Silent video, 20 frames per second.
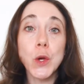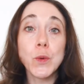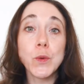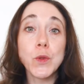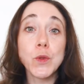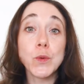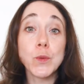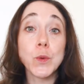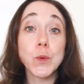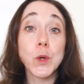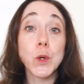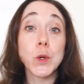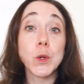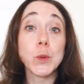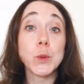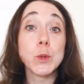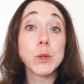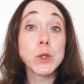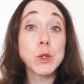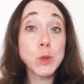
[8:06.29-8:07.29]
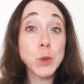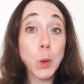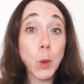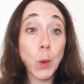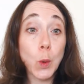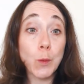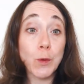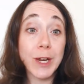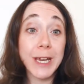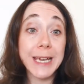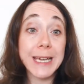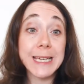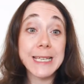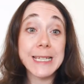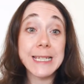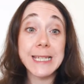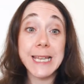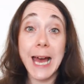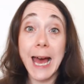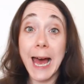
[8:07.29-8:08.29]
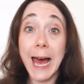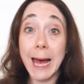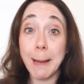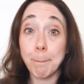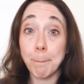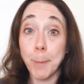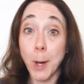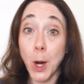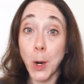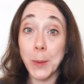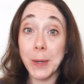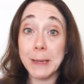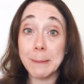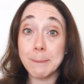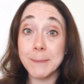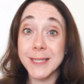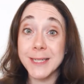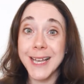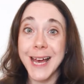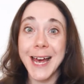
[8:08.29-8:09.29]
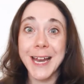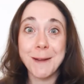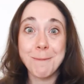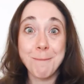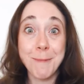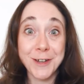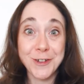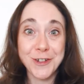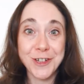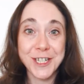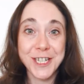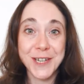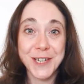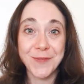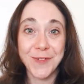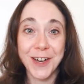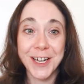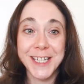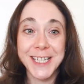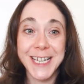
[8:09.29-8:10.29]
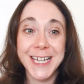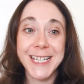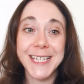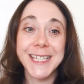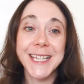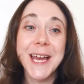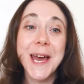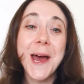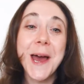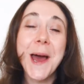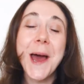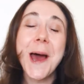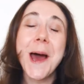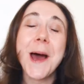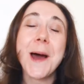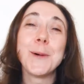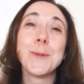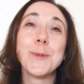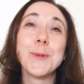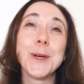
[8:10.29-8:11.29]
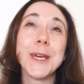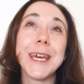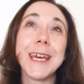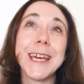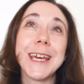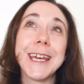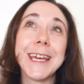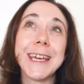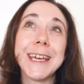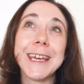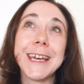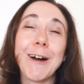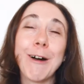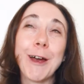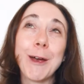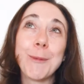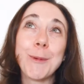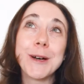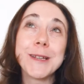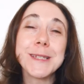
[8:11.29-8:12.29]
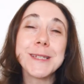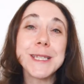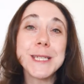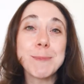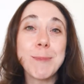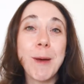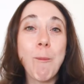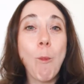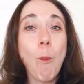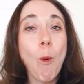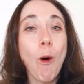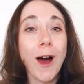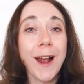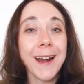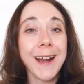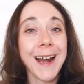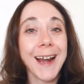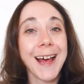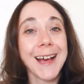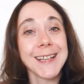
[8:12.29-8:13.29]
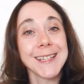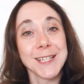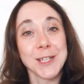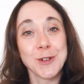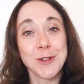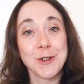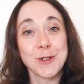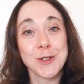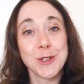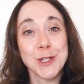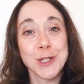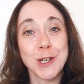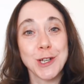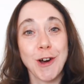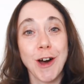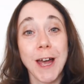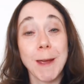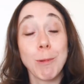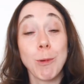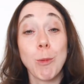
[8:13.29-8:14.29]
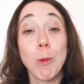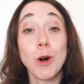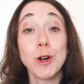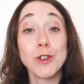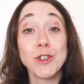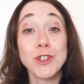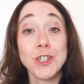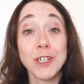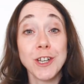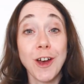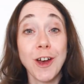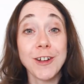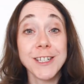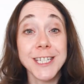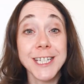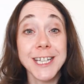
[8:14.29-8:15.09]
through stories and poems and imaginative ideas. I once spent one lesson on Skype watching her